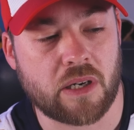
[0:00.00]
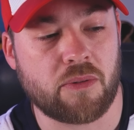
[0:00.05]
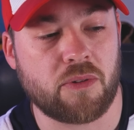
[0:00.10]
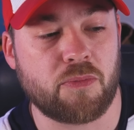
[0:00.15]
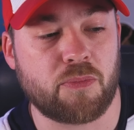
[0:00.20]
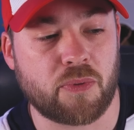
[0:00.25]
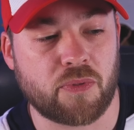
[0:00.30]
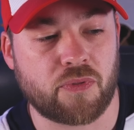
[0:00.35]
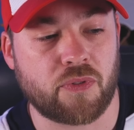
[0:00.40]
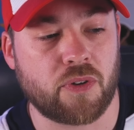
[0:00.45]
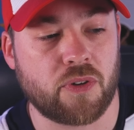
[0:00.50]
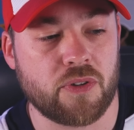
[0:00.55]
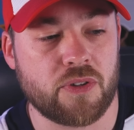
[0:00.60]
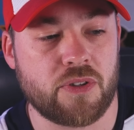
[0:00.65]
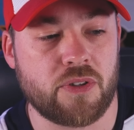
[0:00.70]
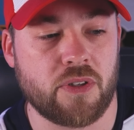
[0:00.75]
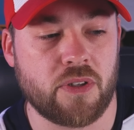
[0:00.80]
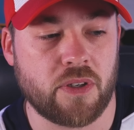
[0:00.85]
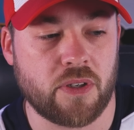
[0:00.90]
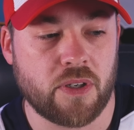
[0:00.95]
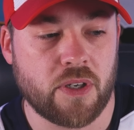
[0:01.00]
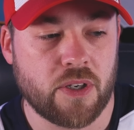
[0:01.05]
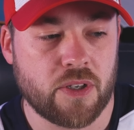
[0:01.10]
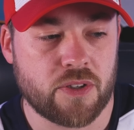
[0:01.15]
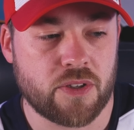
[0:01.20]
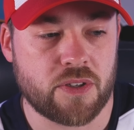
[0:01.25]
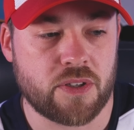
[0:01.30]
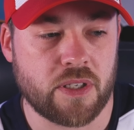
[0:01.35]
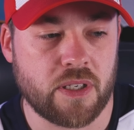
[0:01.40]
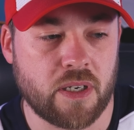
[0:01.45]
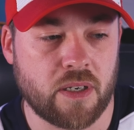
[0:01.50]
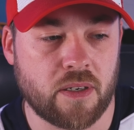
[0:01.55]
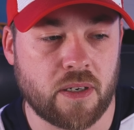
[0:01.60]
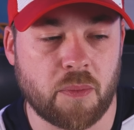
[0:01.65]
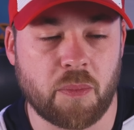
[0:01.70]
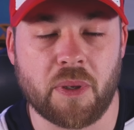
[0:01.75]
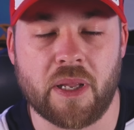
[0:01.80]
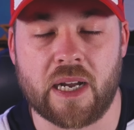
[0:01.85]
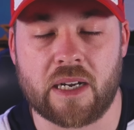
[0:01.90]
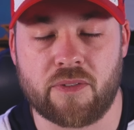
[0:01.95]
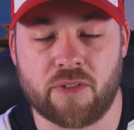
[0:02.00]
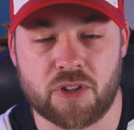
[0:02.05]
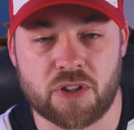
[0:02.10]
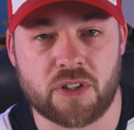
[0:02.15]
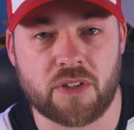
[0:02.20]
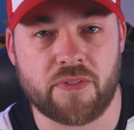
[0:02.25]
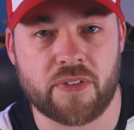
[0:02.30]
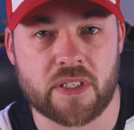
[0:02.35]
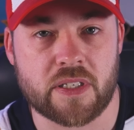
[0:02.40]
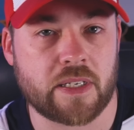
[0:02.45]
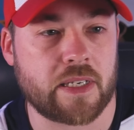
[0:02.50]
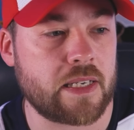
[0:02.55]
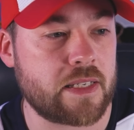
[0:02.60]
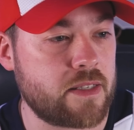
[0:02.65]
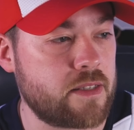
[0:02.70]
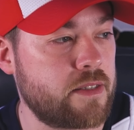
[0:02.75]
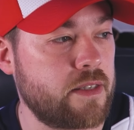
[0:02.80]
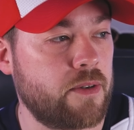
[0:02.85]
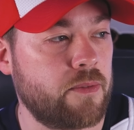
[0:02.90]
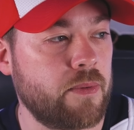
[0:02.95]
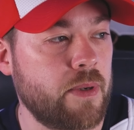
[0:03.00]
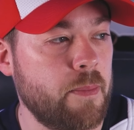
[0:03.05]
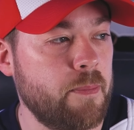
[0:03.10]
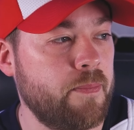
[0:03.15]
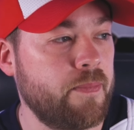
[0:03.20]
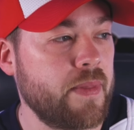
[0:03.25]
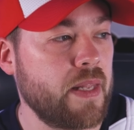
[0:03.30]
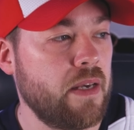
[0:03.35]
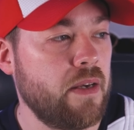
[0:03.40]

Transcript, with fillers: I would have preferred to to see a, a black version of this, I guess, instead of red.